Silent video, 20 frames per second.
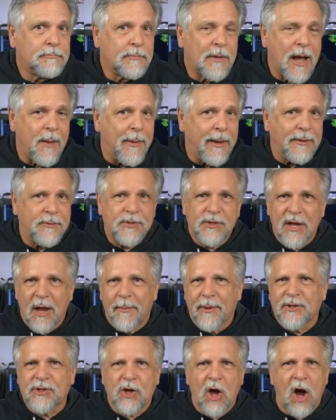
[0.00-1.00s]
I mean,
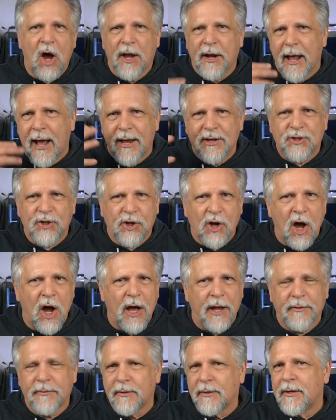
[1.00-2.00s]
stomach's gone, eyes are
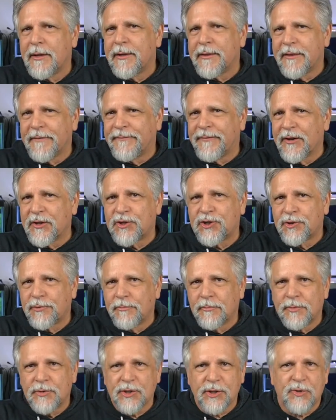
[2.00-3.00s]
gone. The fish
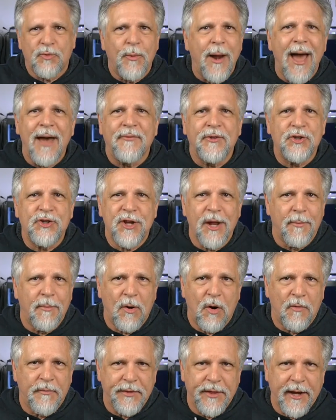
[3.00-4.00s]
just ravaged them
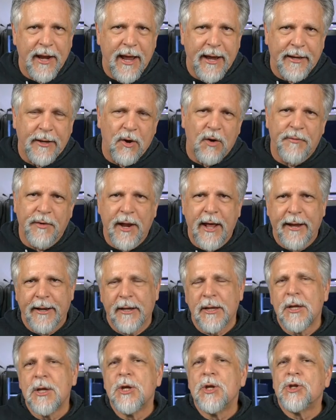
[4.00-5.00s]
over the night, overnight.
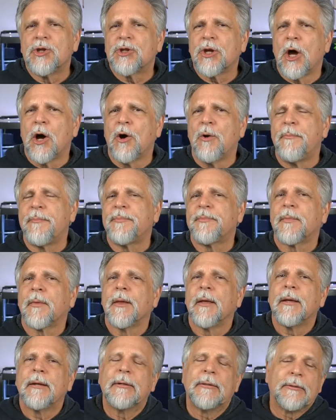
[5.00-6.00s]
So
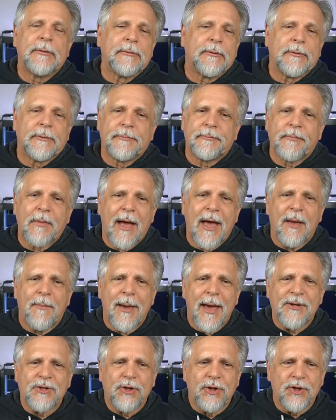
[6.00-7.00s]
I
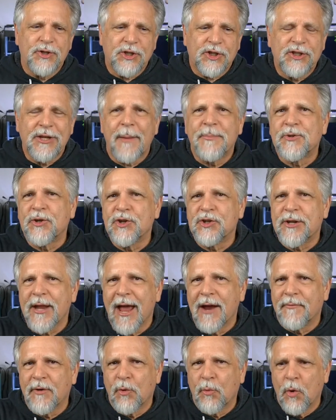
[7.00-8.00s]
imagine there's exceptions to
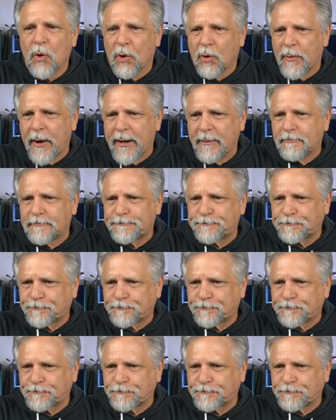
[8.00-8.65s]
every rule, right?